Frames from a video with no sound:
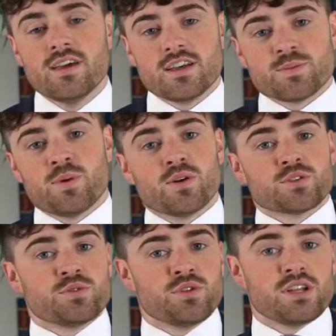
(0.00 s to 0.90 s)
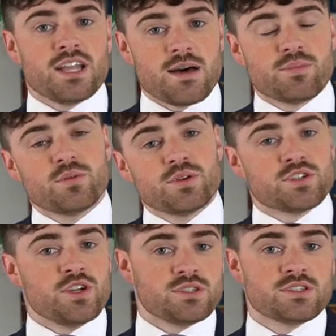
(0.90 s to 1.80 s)
as opposed to another lab which
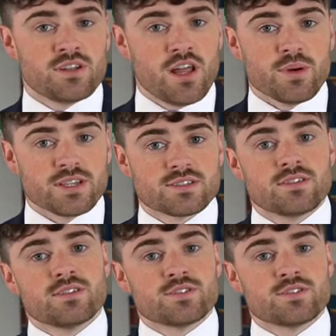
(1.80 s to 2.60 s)
chooses the lowest.